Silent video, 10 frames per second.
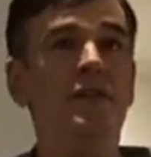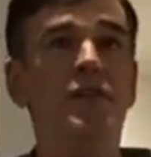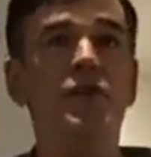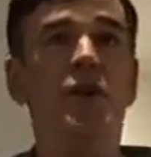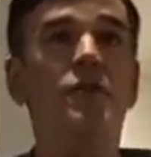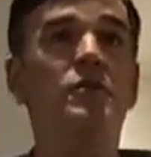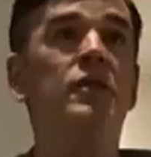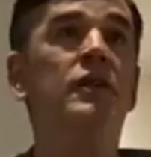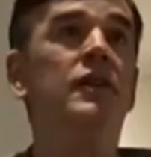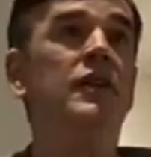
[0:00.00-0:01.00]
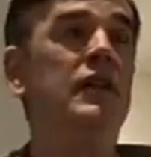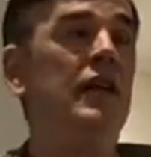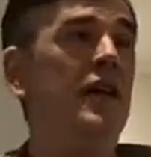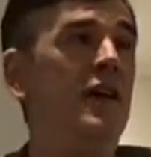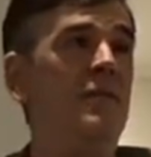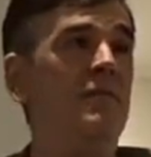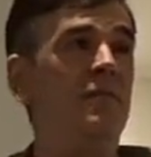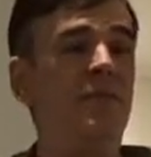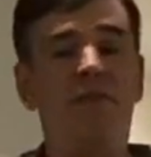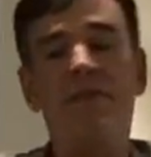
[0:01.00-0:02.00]
So
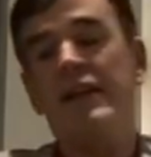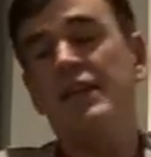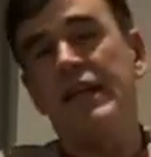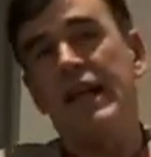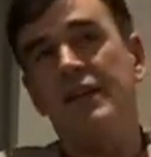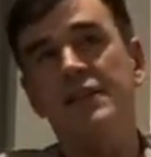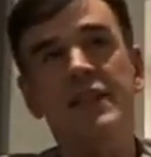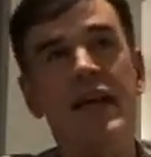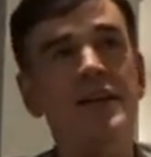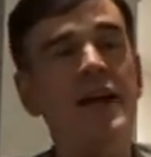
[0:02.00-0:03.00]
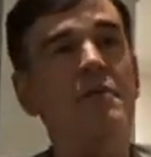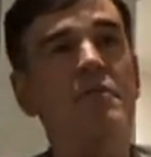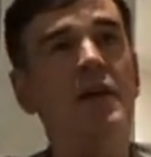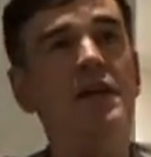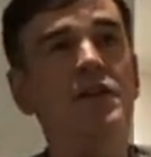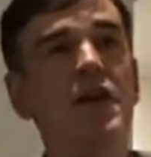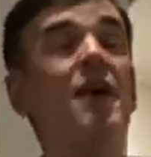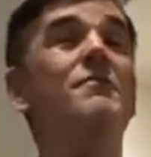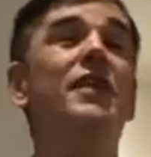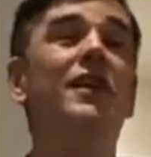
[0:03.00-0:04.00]
the fact I can't stand up means
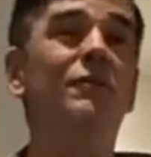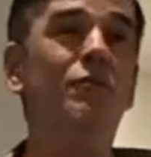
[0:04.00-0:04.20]
I'm the